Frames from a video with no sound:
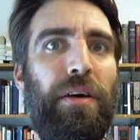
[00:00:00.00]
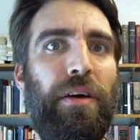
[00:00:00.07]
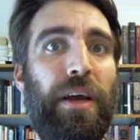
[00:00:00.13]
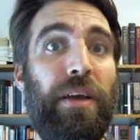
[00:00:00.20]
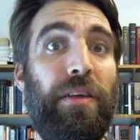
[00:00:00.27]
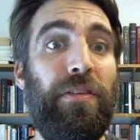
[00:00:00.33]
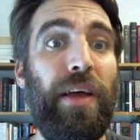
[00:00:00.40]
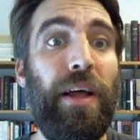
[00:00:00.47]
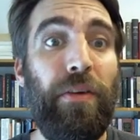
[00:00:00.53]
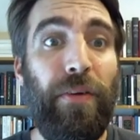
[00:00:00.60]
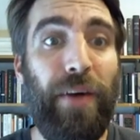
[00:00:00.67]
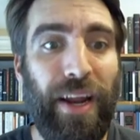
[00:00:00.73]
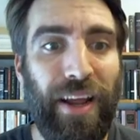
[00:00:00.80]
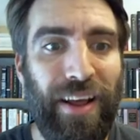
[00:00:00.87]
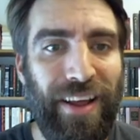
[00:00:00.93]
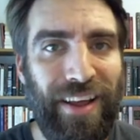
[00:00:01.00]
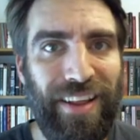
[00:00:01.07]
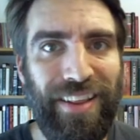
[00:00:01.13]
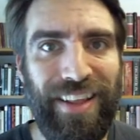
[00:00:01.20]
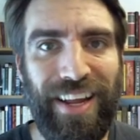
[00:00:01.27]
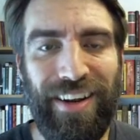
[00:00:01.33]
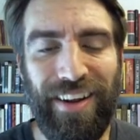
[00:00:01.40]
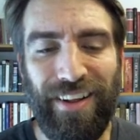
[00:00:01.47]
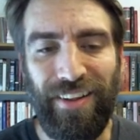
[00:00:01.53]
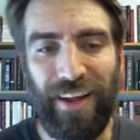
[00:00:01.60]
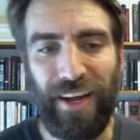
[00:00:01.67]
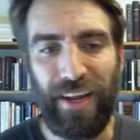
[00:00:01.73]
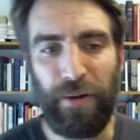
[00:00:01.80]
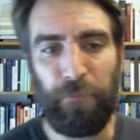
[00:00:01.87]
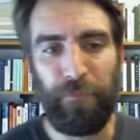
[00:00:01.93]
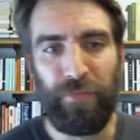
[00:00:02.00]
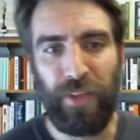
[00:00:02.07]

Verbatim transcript: accelerate that decline.